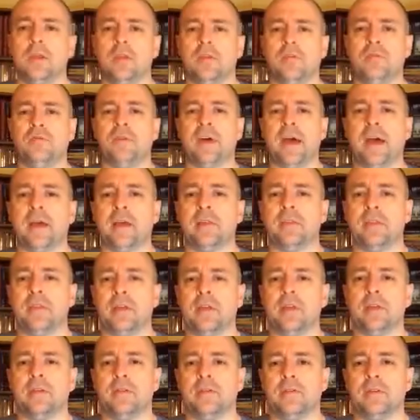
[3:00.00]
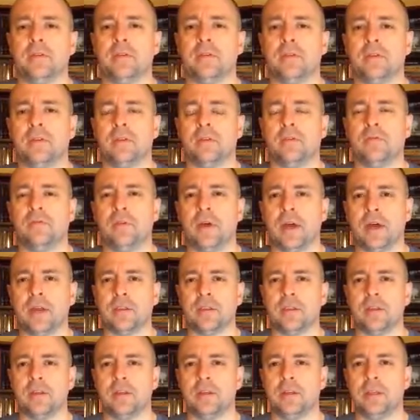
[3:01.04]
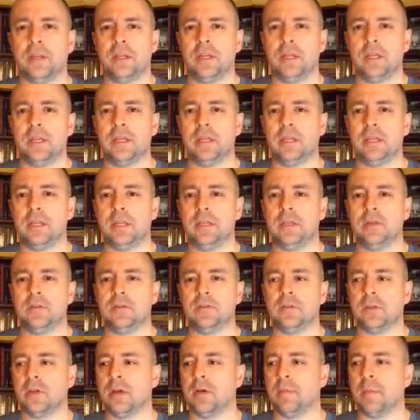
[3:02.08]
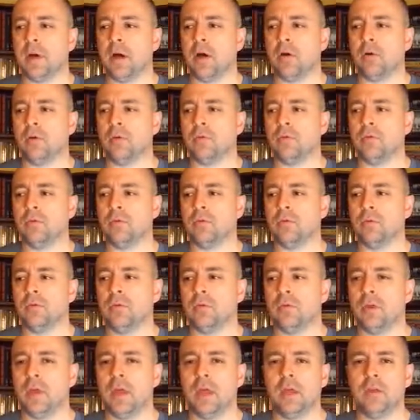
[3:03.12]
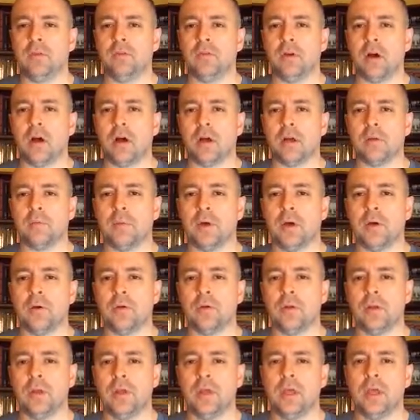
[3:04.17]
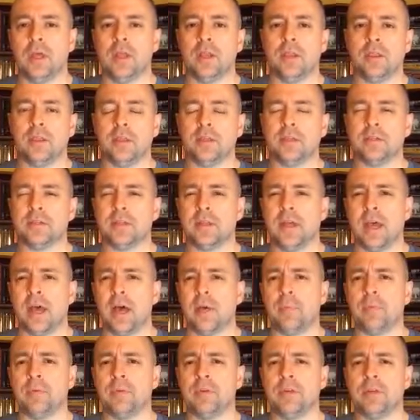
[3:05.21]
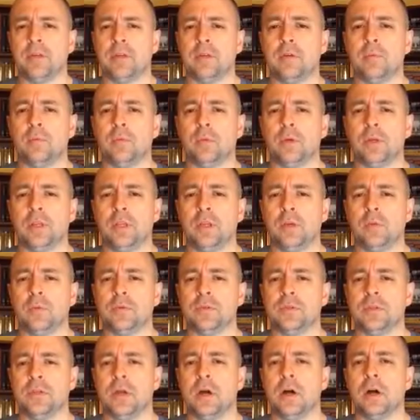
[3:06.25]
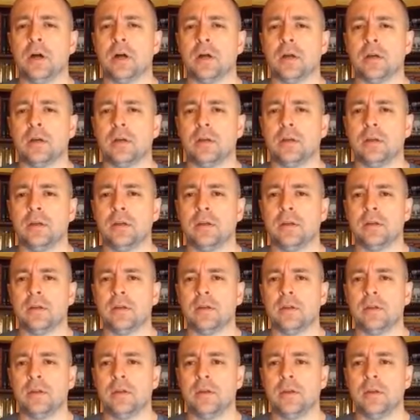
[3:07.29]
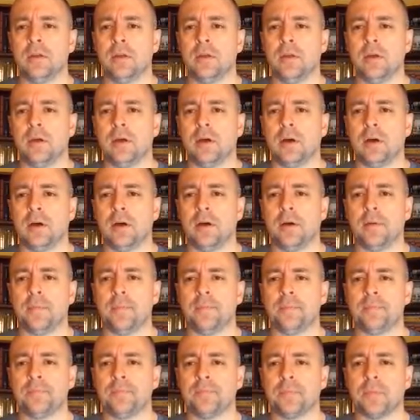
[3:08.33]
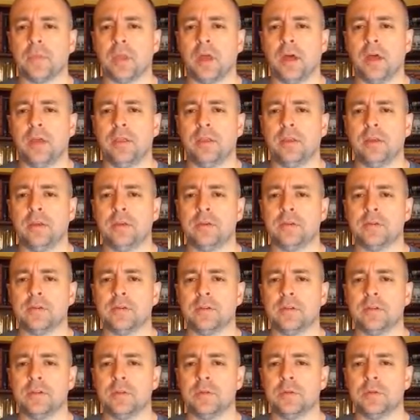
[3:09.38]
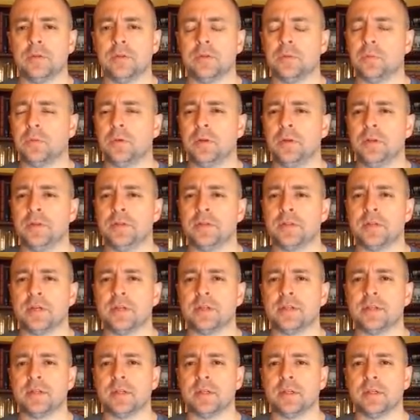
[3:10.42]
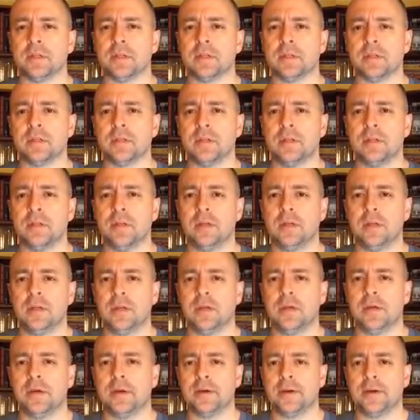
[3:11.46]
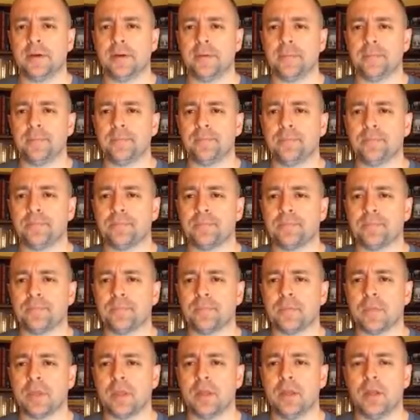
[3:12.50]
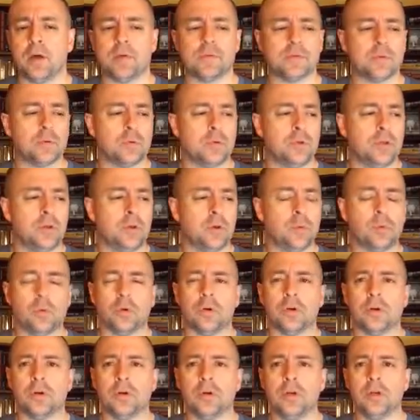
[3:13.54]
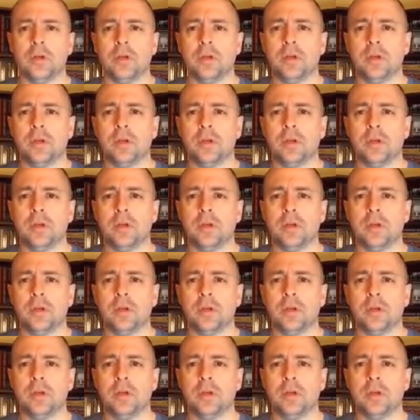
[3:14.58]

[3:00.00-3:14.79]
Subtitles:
the fact that he needed to come out and talk about things that happened to him when he was young, I think is pretty disgusting. Now, we're